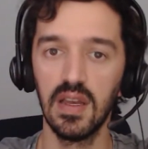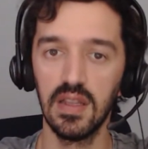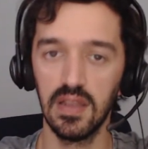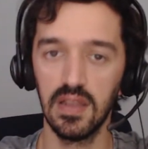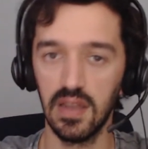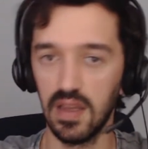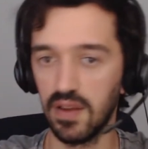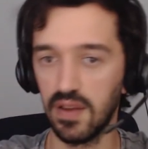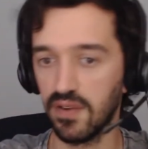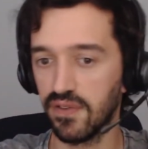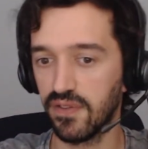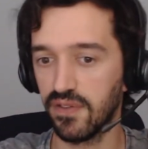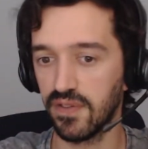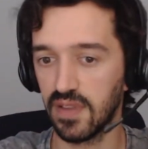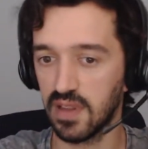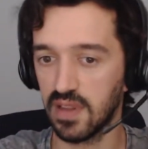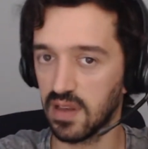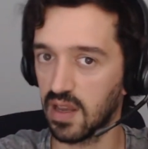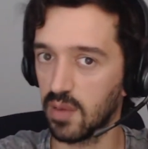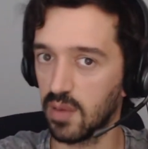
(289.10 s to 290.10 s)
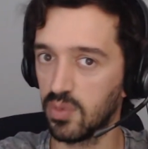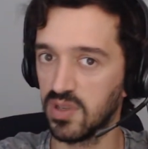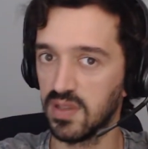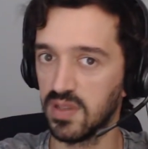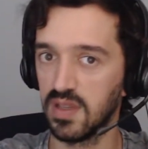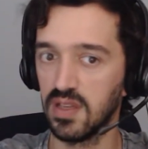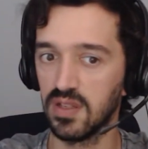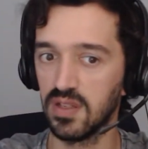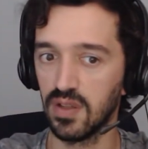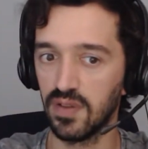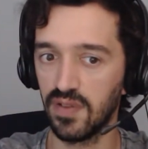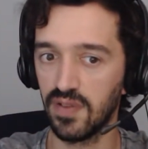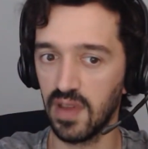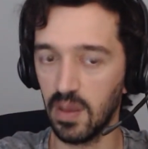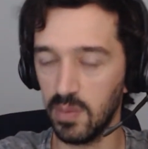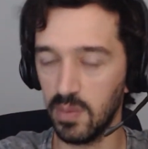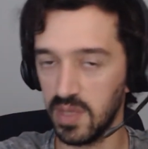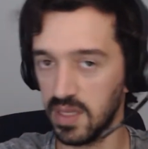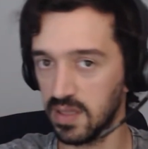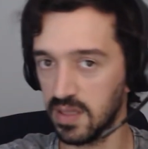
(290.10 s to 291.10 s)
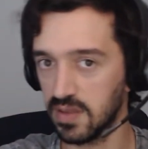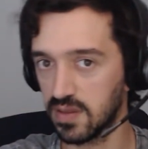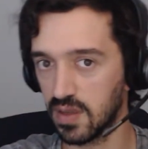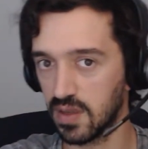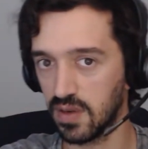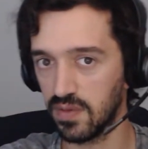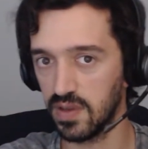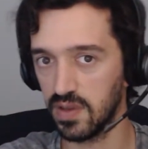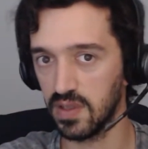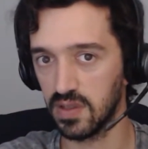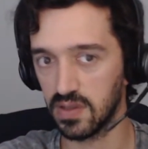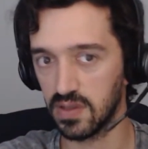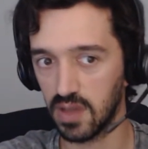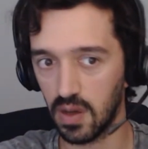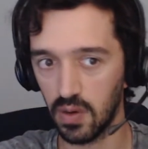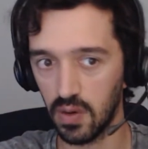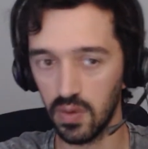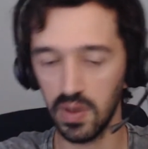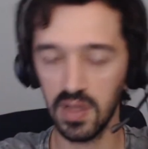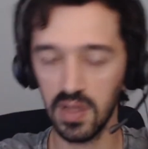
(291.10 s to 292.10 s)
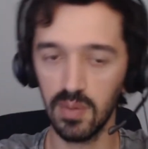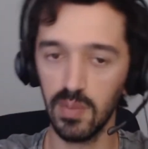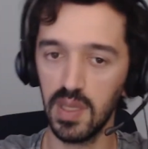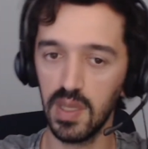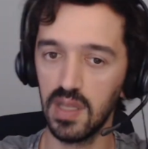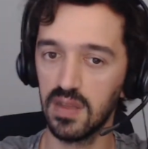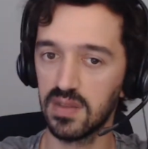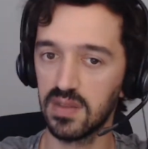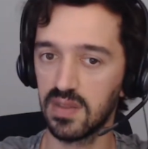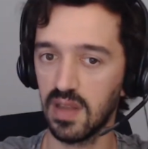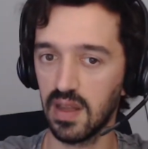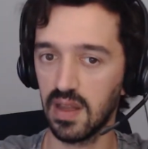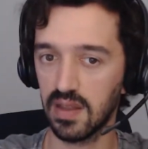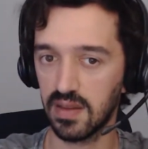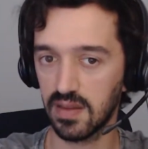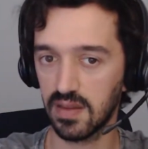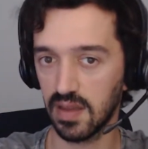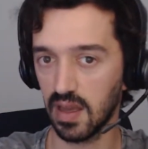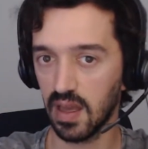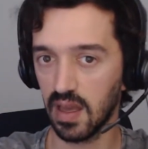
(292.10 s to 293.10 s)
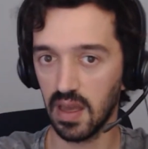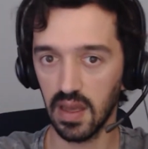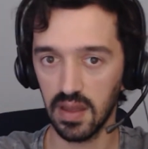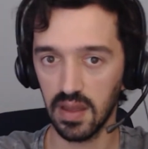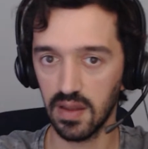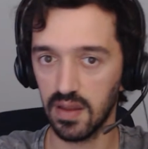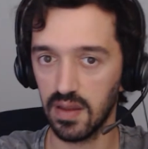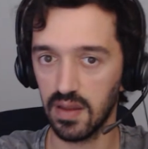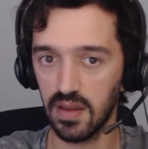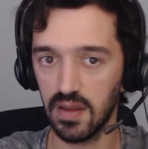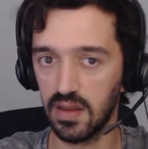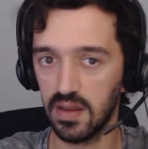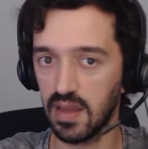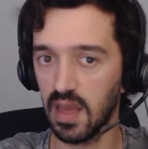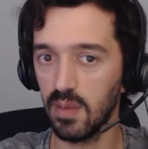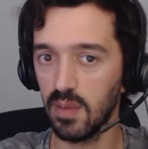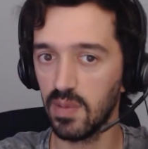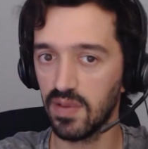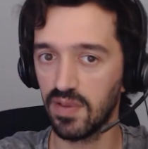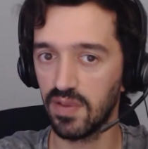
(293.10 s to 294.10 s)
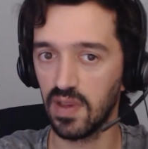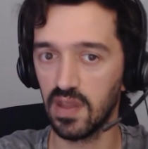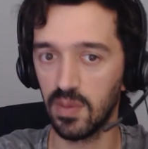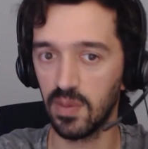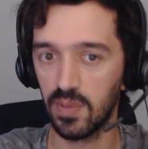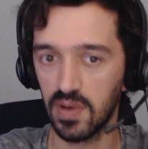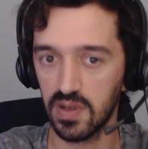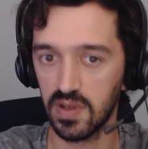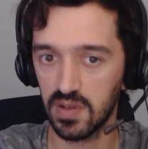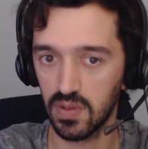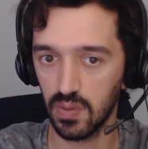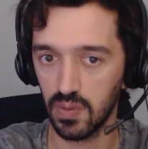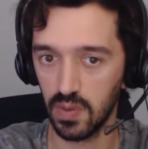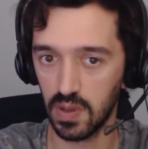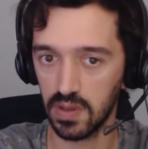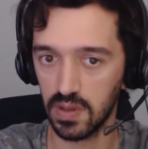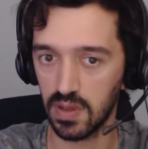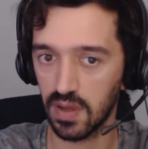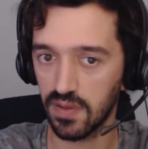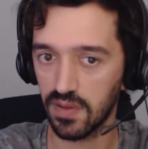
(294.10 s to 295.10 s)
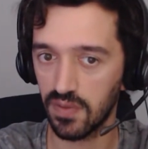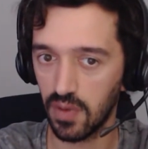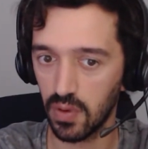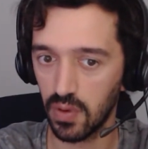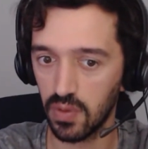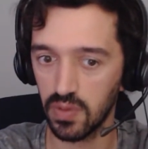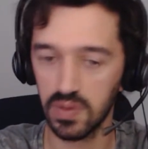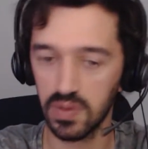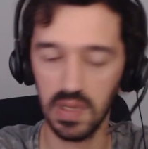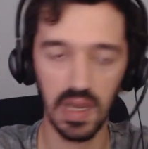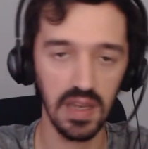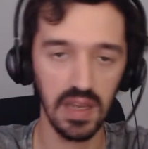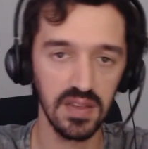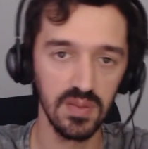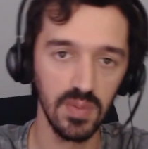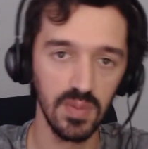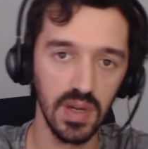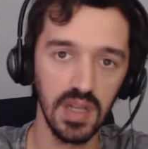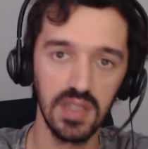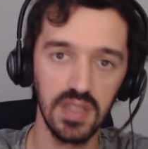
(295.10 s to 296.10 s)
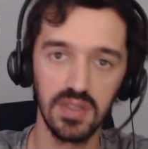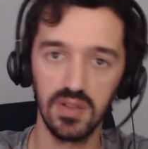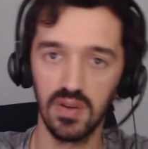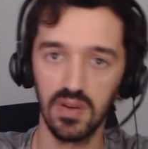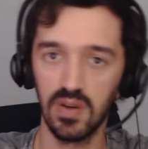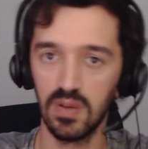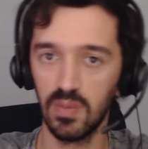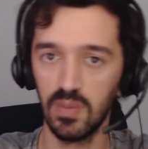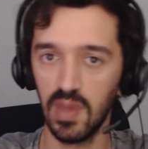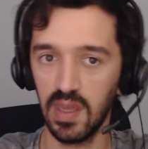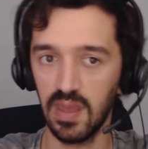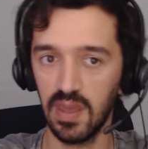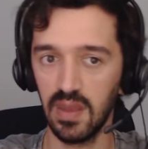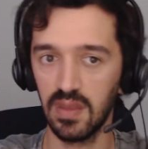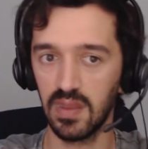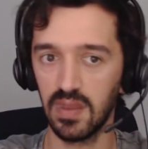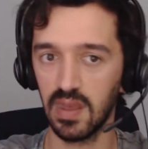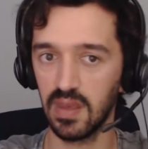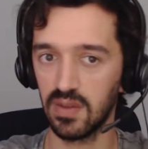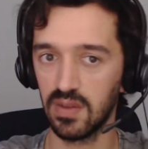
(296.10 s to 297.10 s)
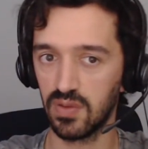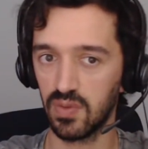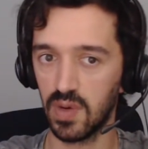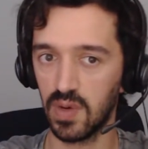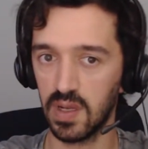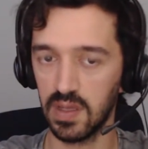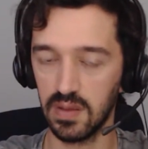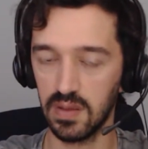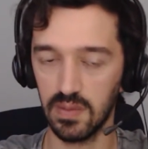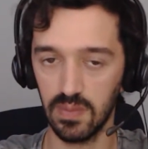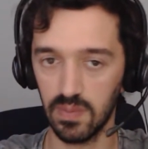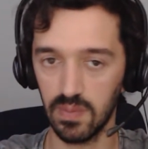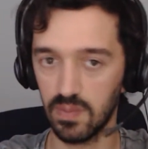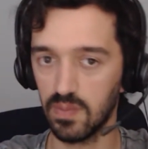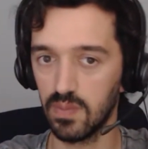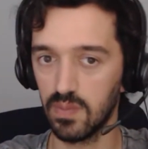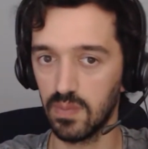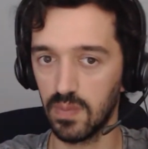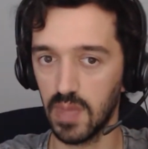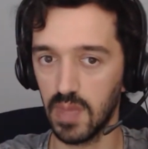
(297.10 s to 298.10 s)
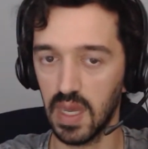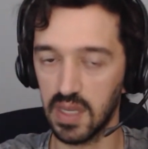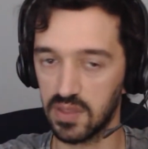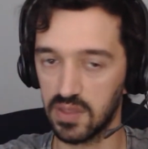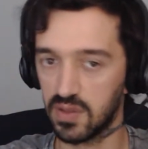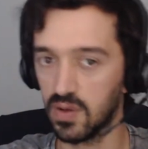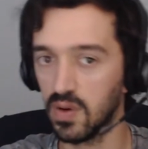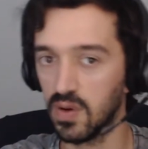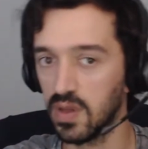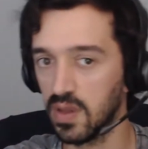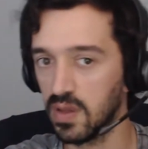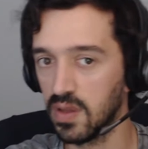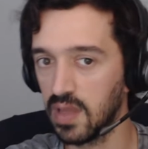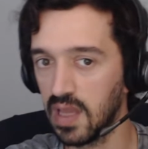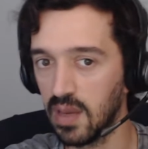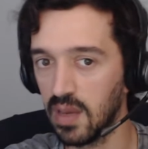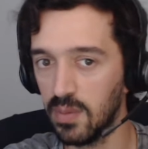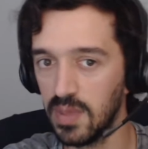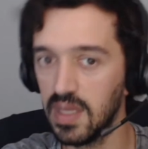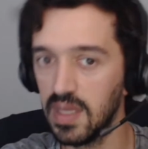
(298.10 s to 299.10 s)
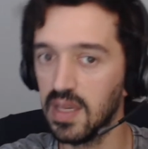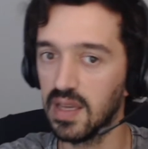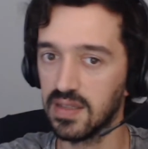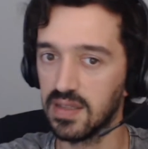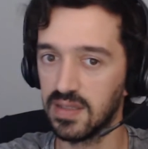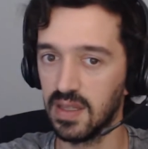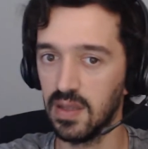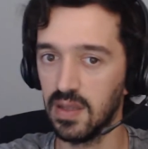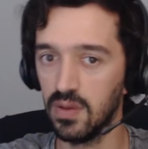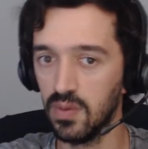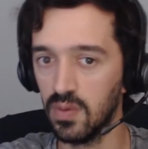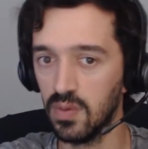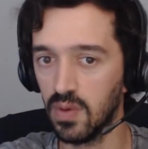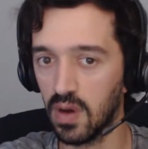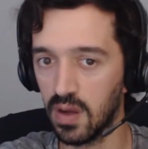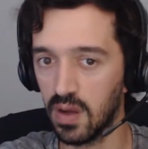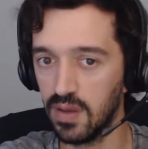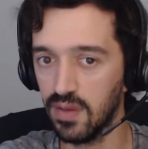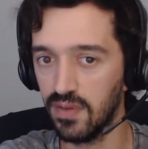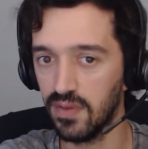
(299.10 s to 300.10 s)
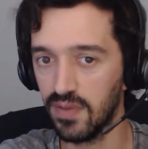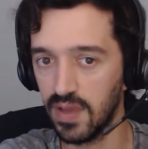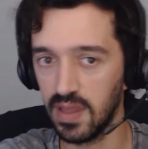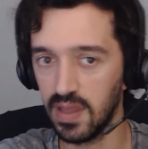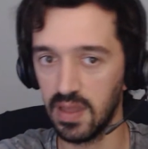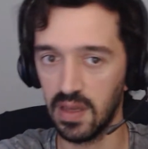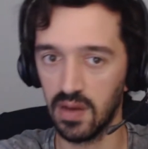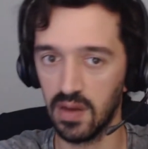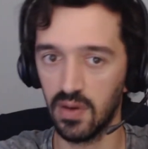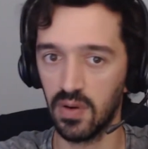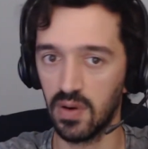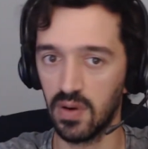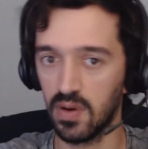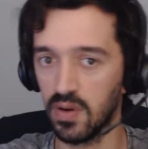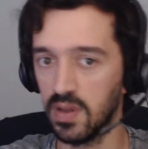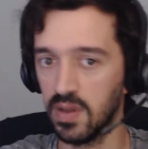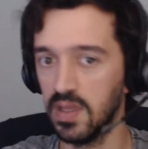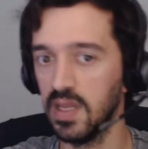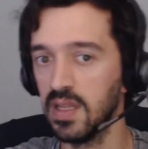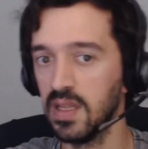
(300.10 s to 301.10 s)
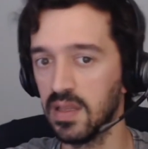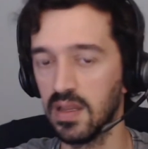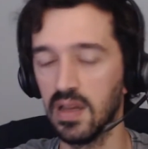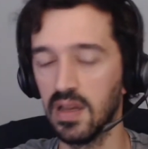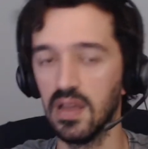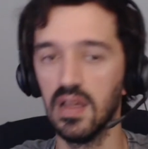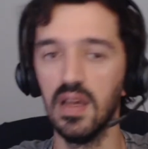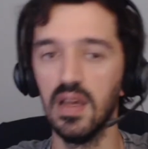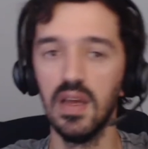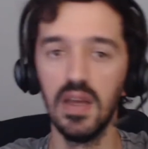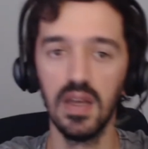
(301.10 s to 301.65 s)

If the representation of AMD in the survey is low, it means that game developers will not focus as much on making things run as good on AMD as they do on Nvidia or on Intel.